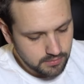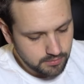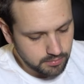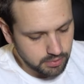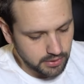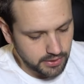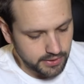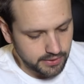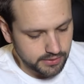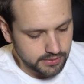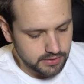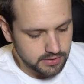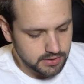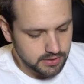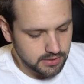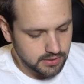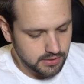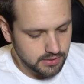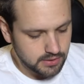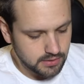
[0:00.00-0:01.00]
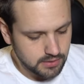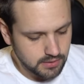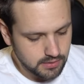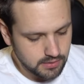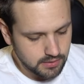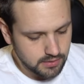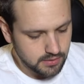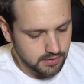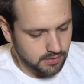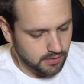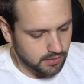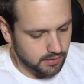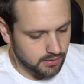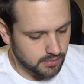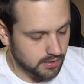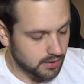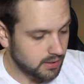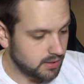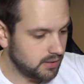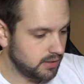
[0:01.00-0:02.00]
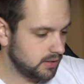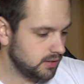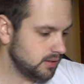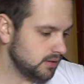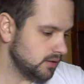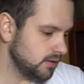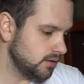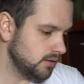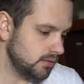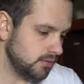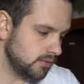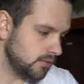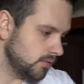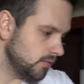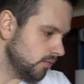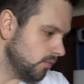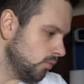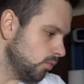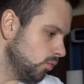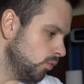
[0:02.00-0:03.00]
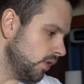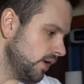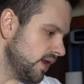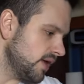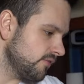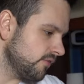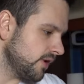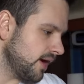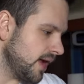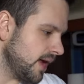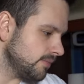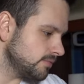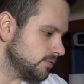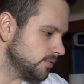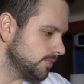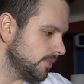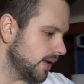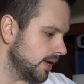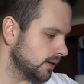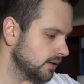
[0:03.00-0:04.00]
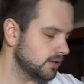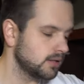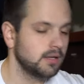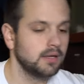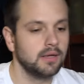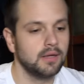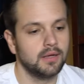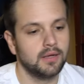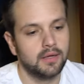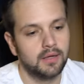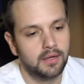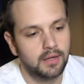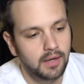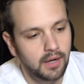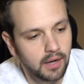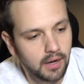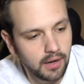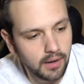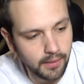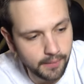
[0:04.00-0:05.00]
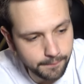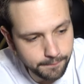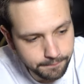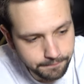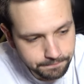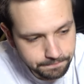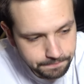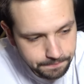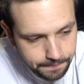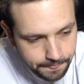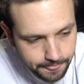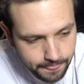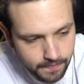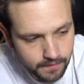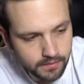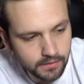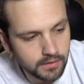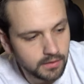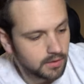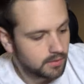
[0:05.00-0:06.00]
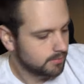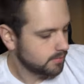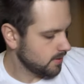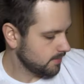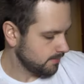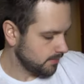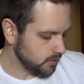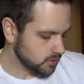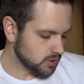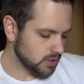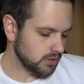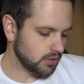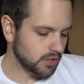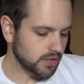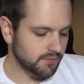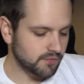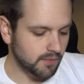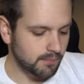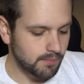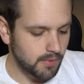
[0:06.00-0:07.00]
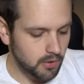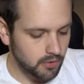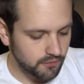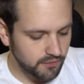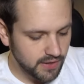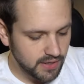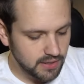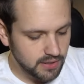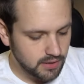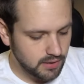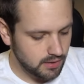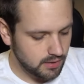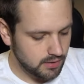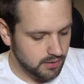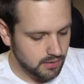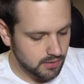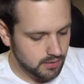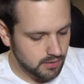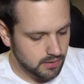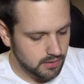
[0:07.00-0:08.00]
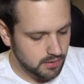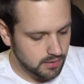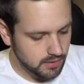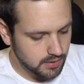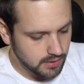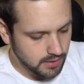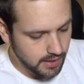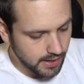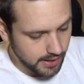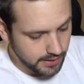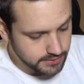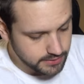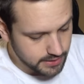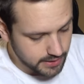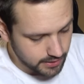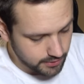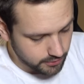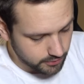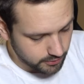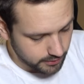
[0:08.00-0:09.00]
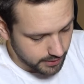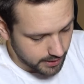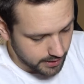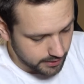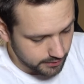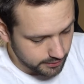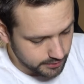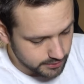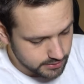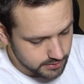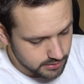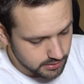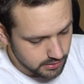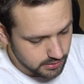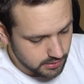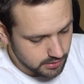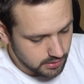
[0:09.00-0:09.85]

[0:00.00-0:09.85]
players in whatever aspect, but I'm mostly looking for motivated content creators